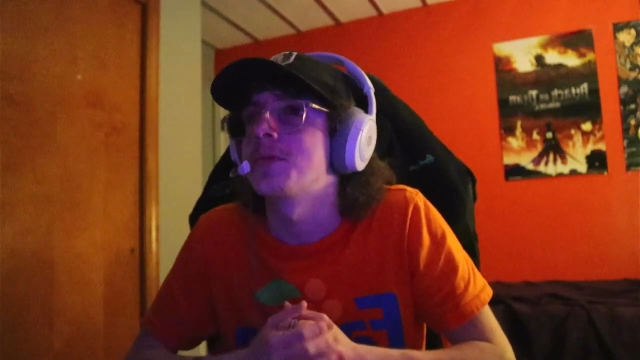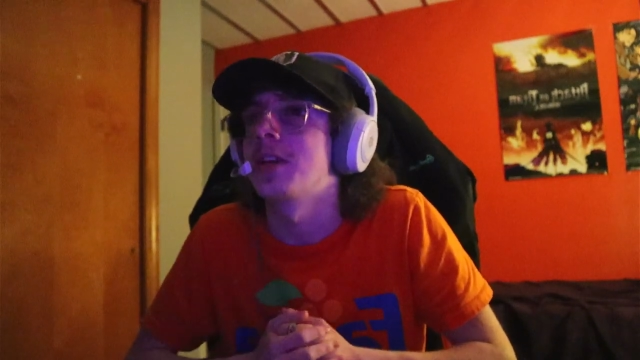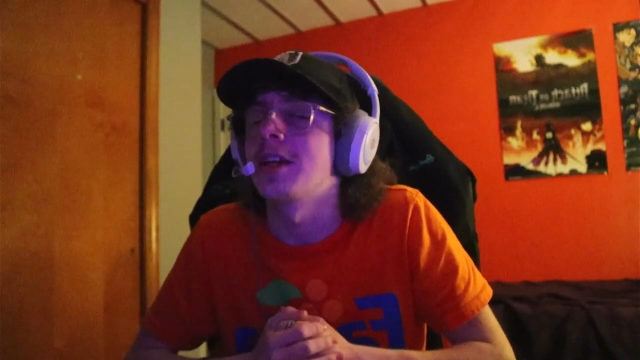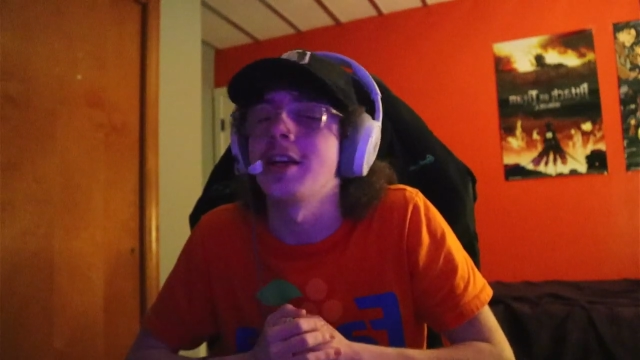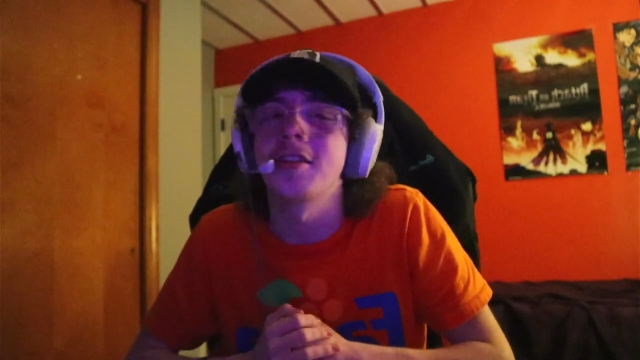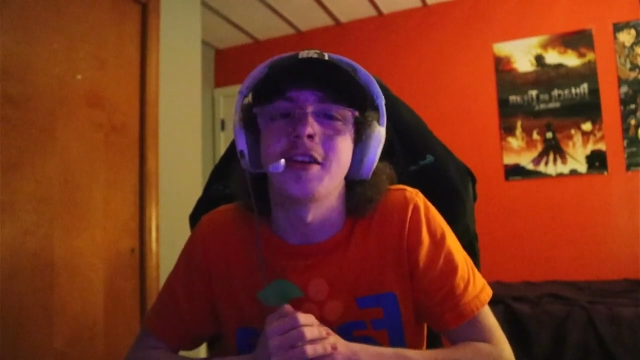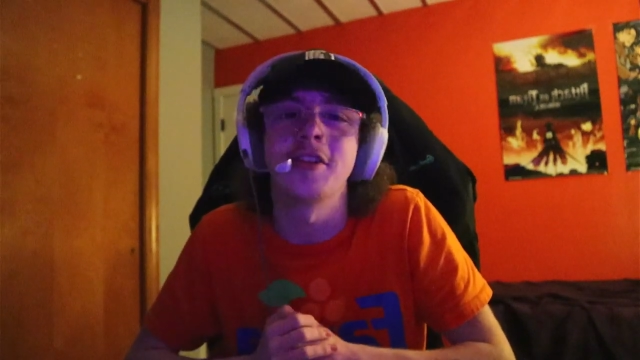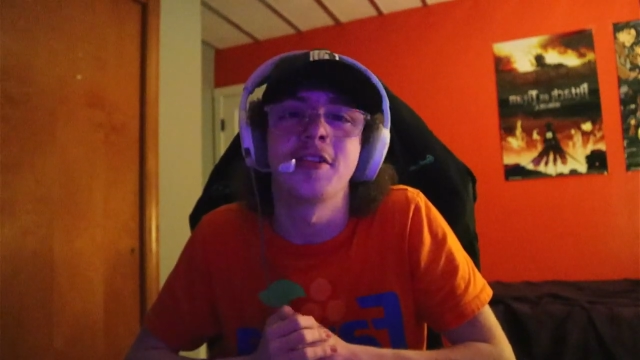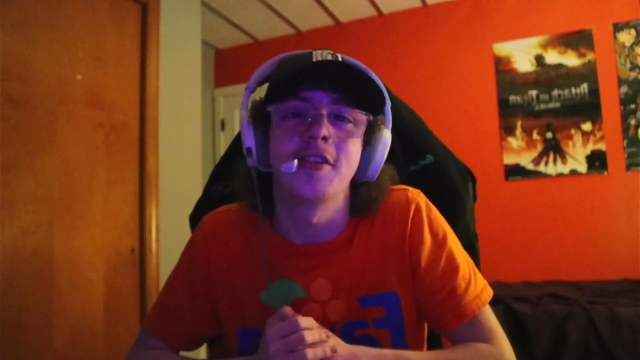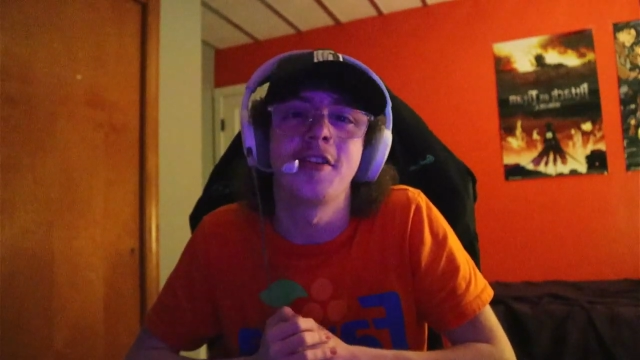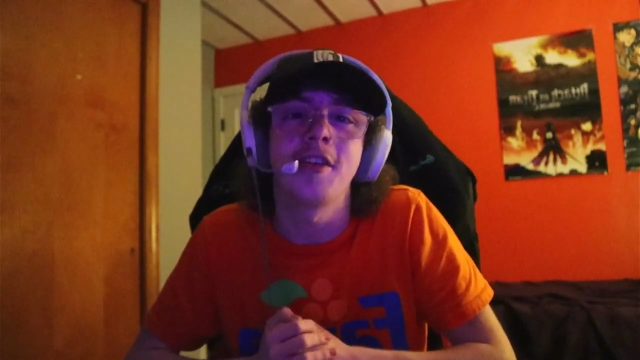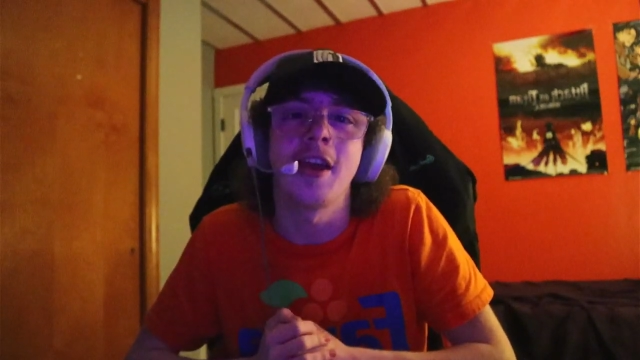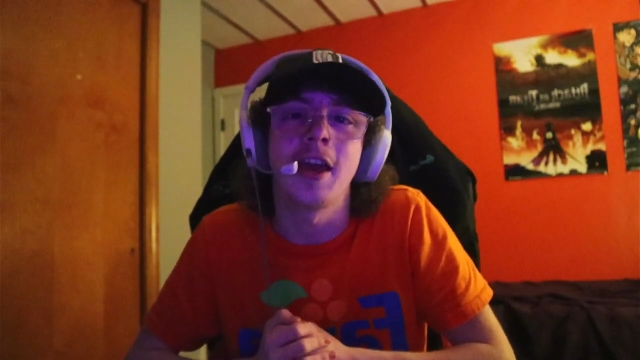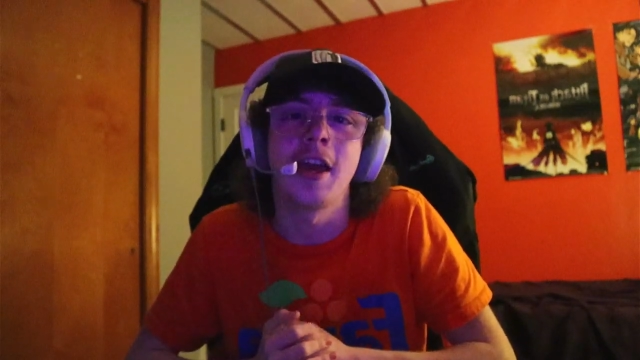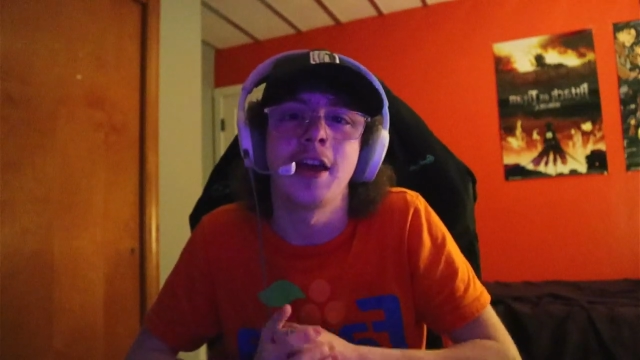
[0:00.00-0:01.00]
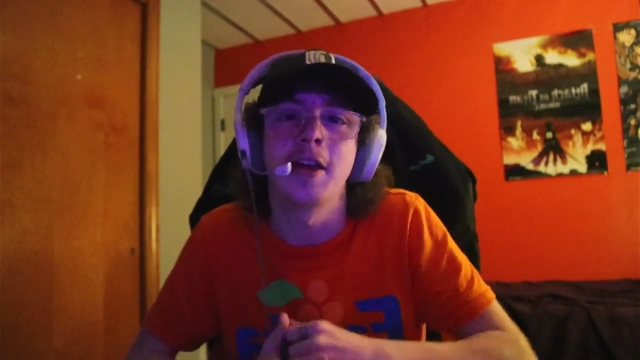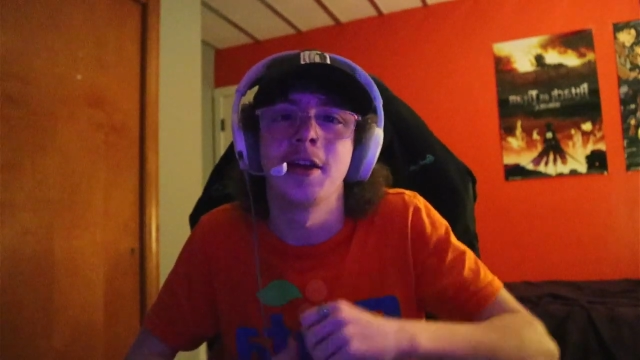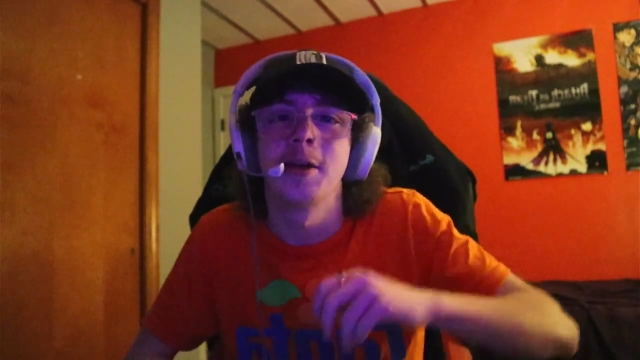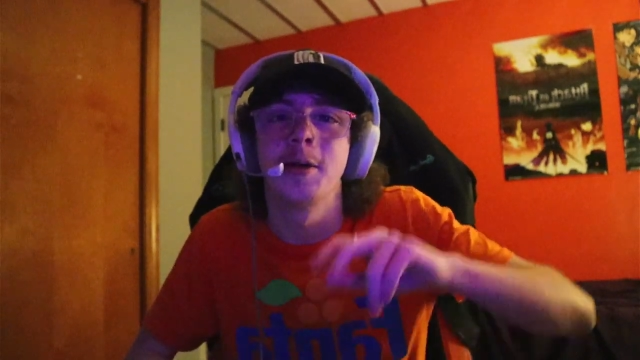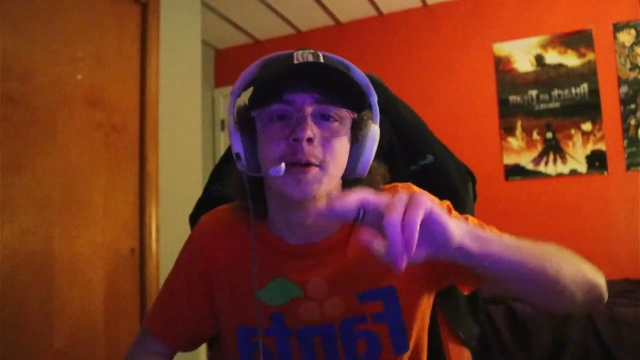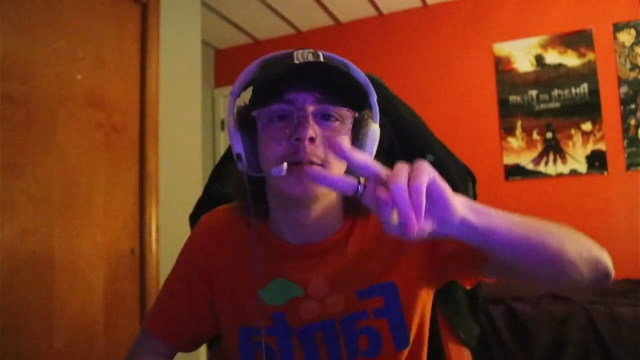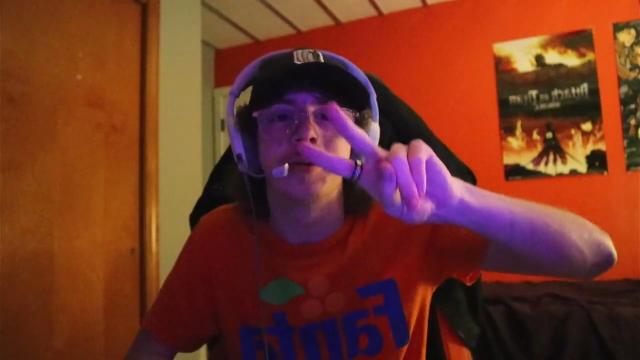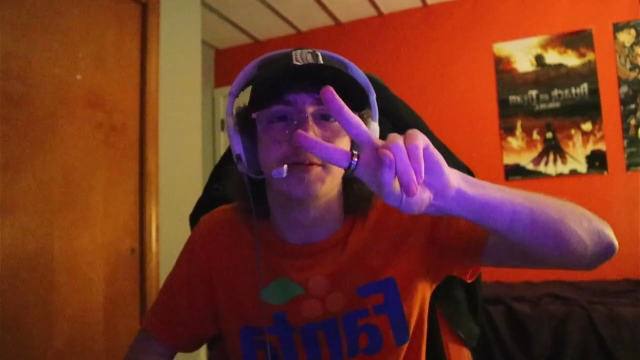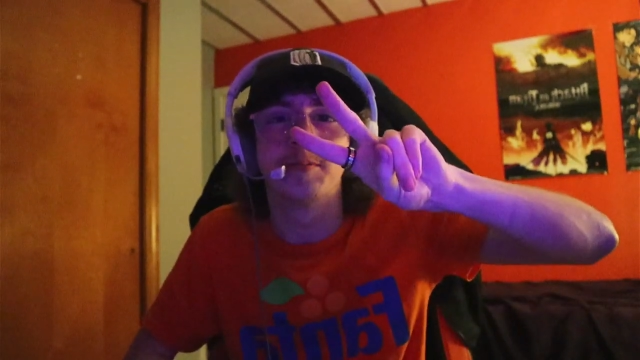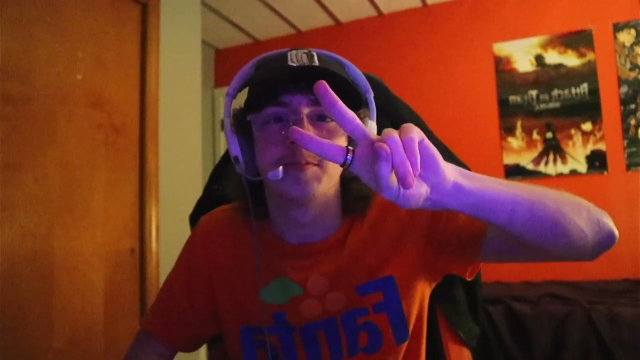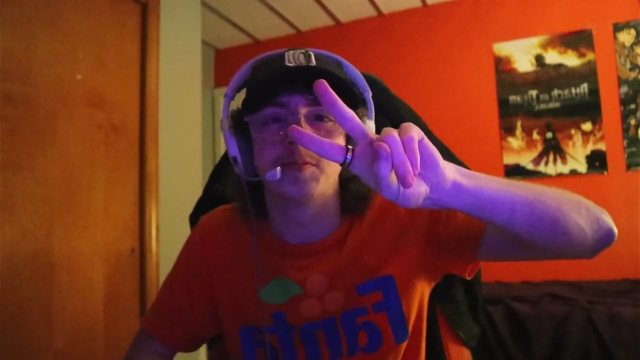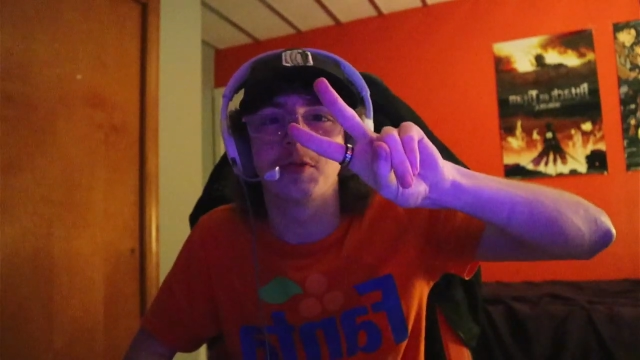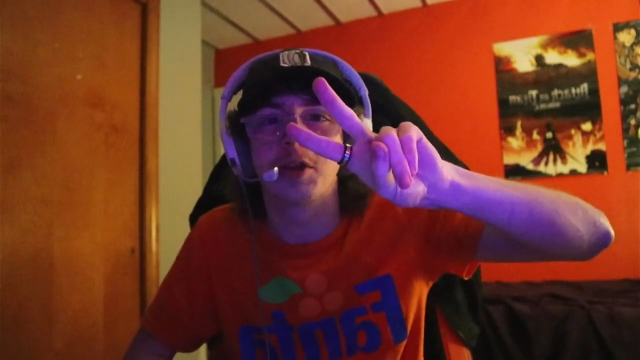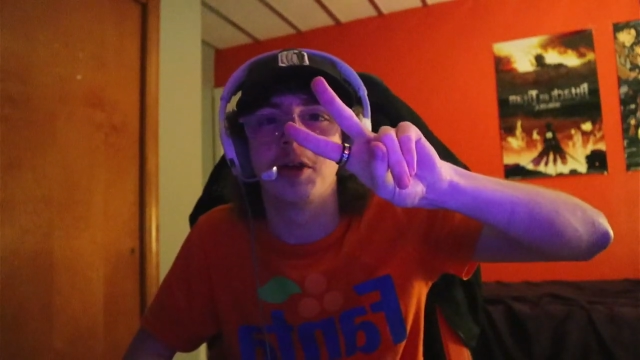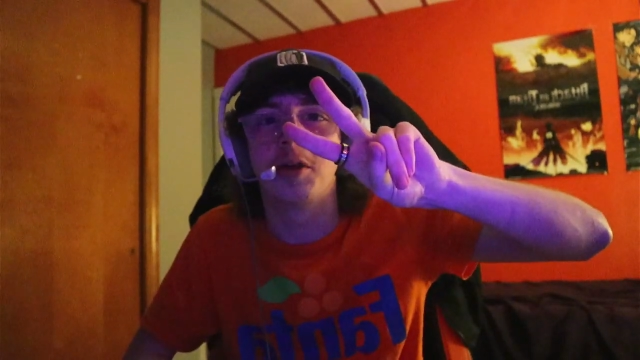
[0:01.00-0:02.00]
guess I should say,
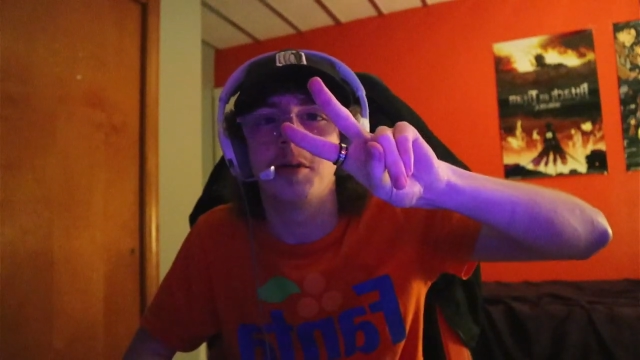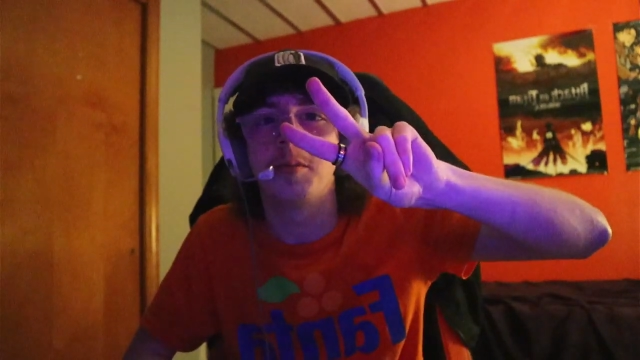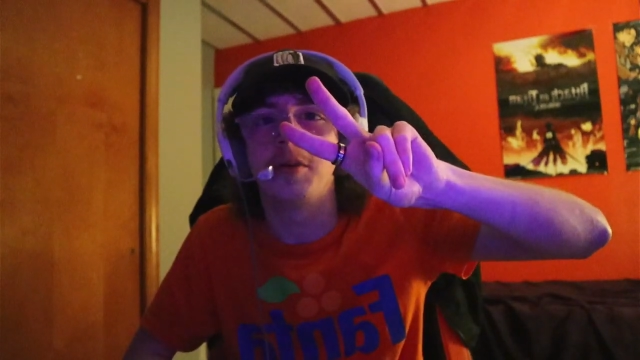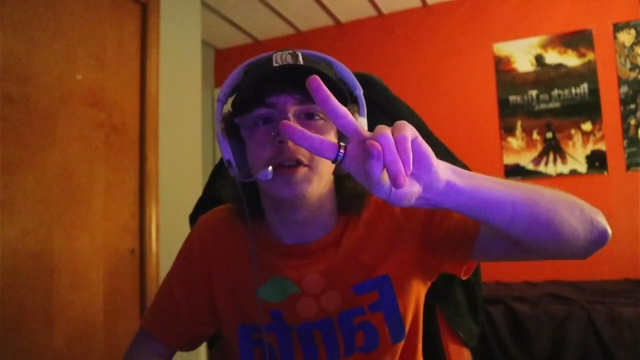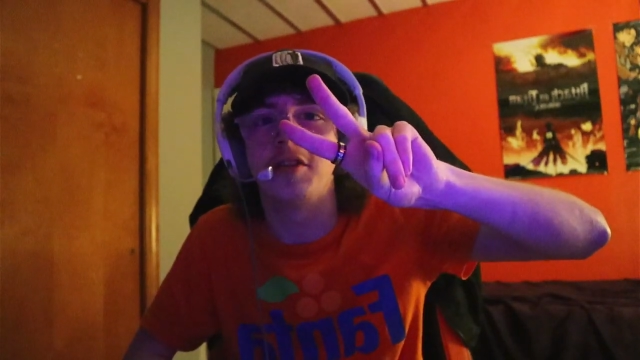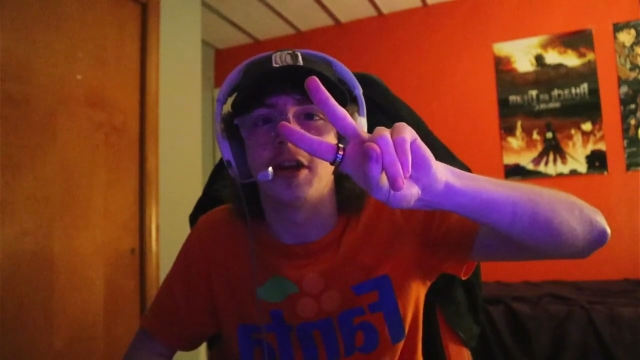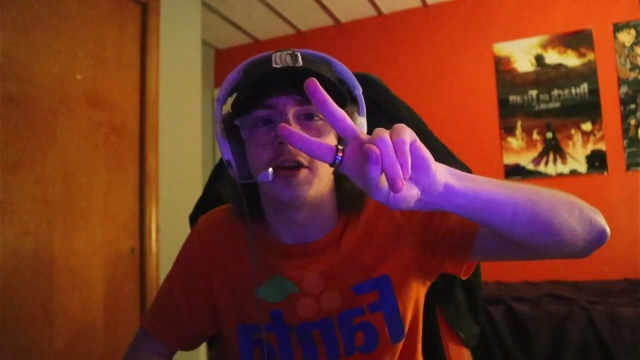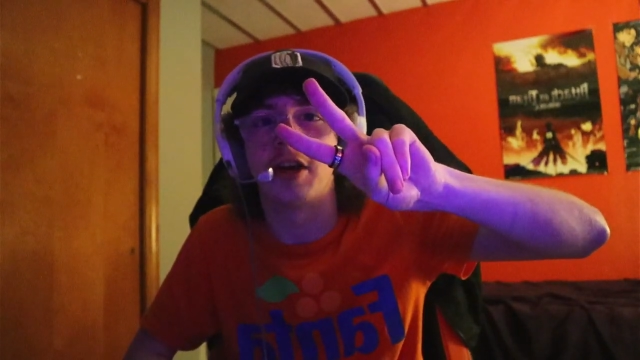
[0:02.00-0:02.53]
peace out,